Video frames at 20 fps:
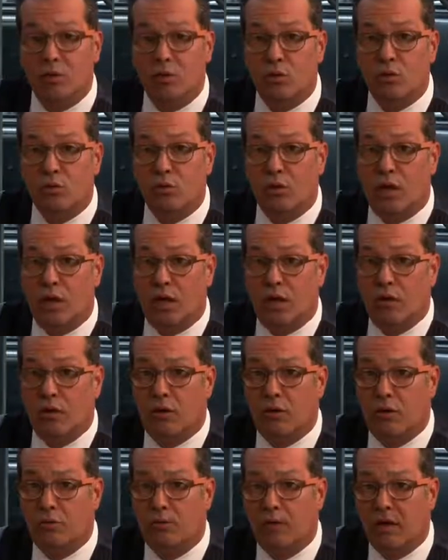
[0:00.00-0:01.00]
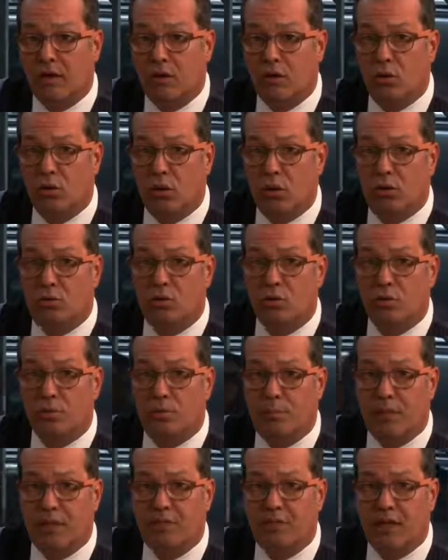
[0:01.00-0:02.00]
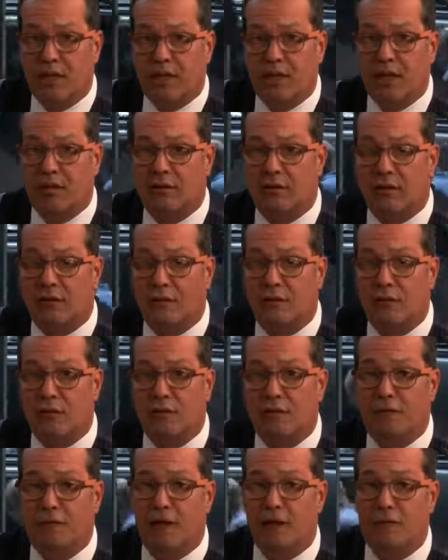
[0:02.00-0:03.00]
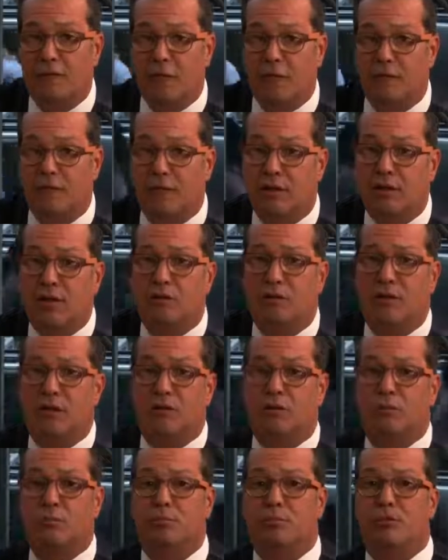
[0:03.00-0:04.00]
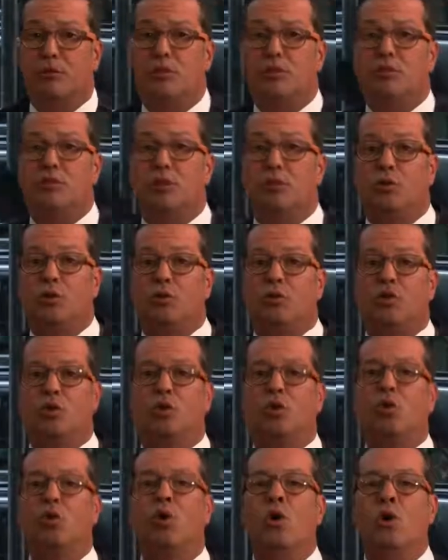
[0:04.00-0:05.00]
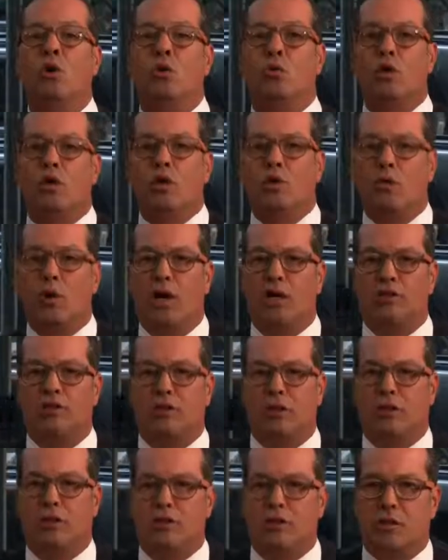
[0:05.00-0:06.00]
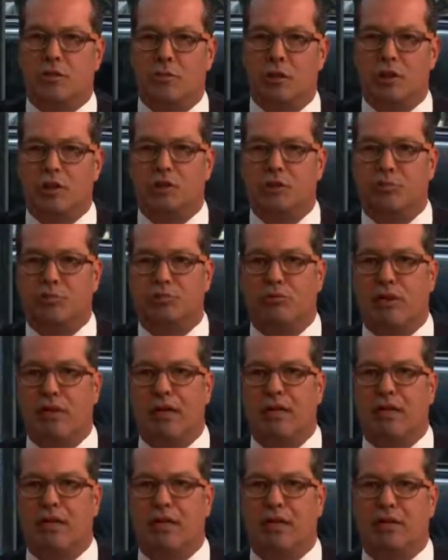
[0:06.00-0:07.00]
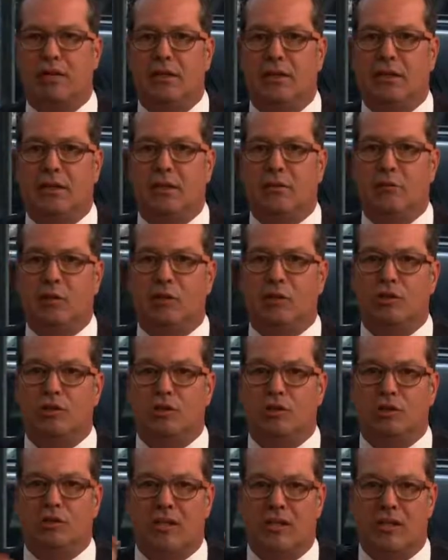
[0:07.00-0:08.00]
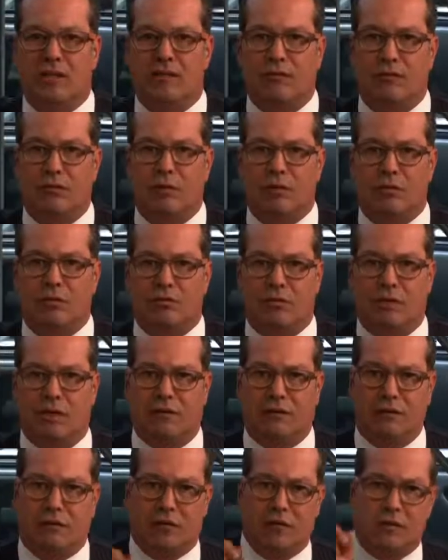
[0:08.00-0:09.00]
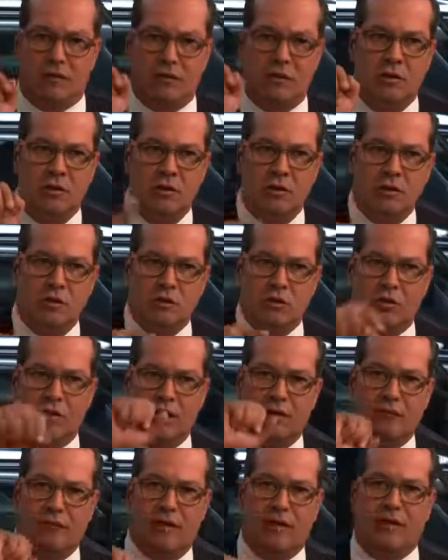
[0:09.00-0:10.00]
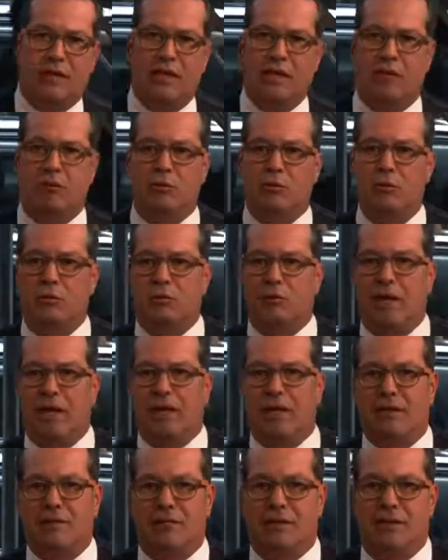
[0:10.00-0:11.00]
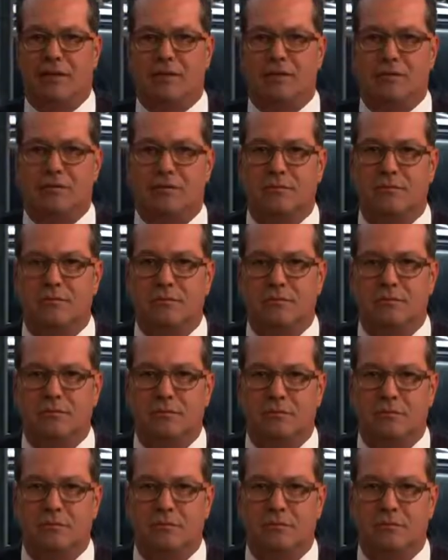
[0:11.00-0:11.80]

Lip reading: And you go to Bell Law Group and check out that 45-minute video. Make your employees do it too. We're going to watch it on this commercial break, and then I'm going to just send everyone certificates. You stay right there. We'll be back after this.